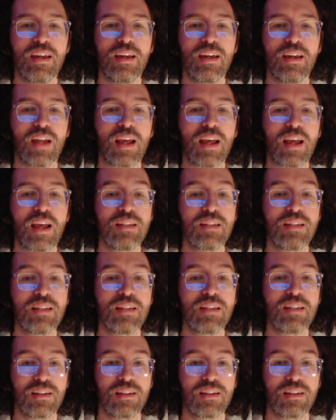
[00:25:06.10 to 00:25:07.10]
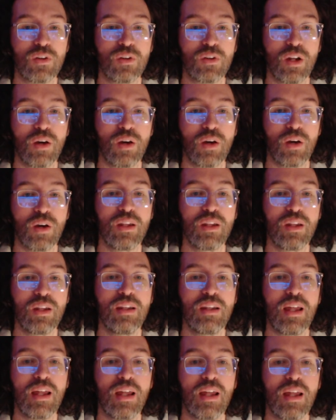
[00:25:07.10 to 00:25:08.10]
dancing, and
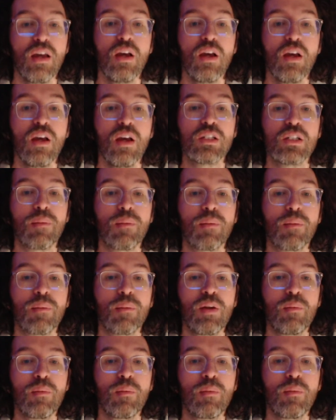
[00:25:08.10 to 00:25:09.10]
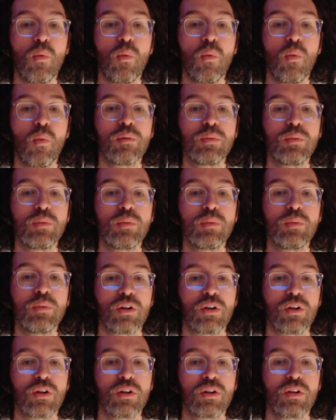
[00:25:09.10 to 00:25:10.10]
they some of them are more
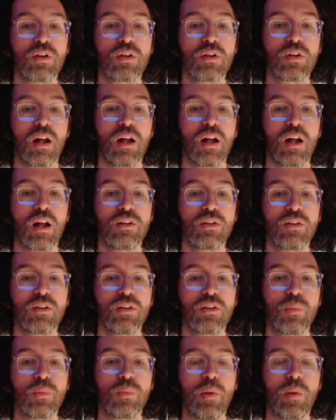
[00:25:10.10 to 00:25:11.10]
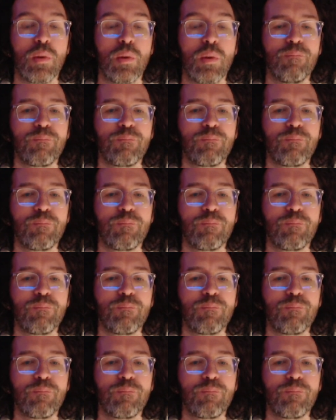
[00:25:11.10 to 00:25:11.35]
obscured than others. But